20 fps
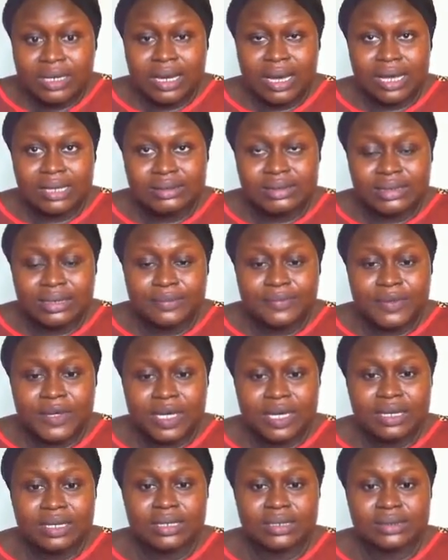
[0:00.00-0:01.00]

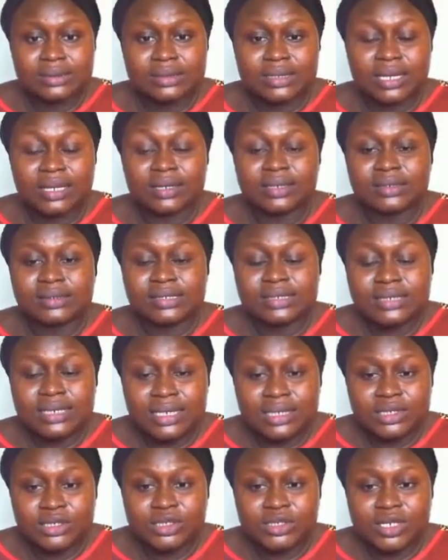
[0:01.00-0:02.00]
Asabe is an
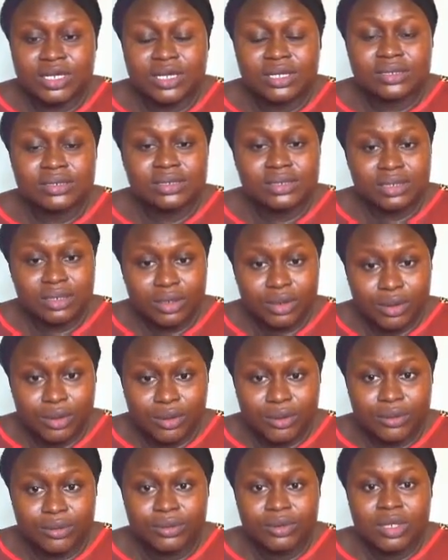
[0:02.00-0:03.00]
intelligent
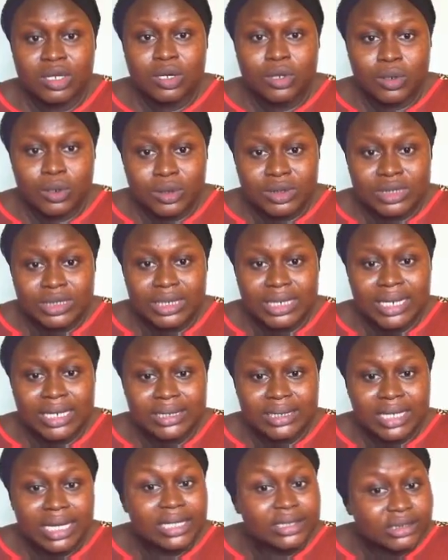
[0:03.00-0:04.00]
girl. Underline
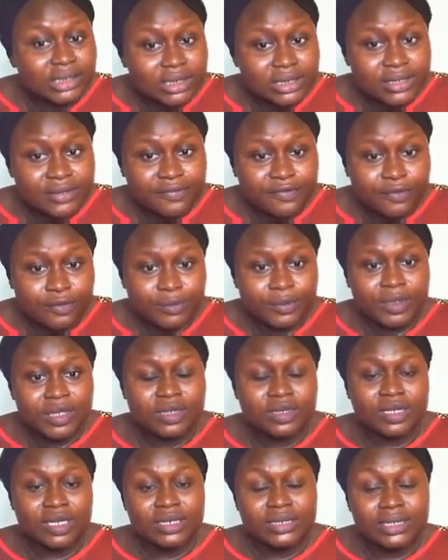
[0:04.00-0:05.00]
the adjective for me.
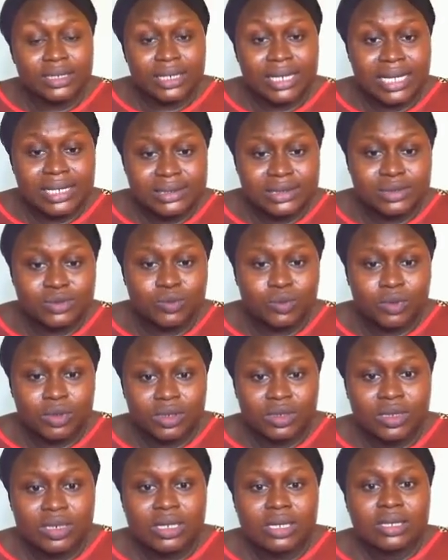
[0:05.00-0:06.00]
Then the last
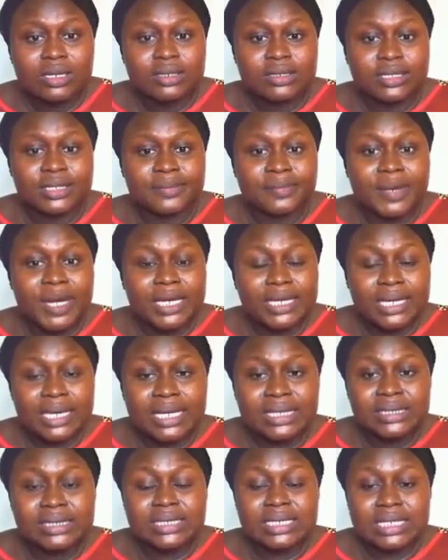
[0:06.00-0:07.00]
one, the
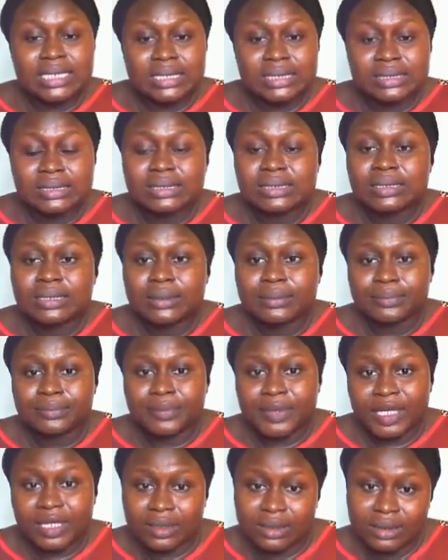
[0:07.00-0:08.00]
market is
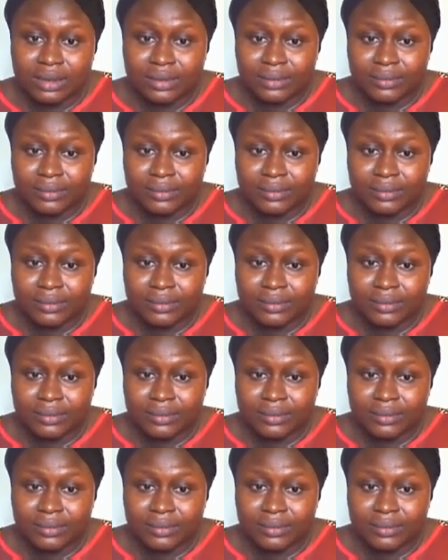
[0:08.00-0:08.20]
big.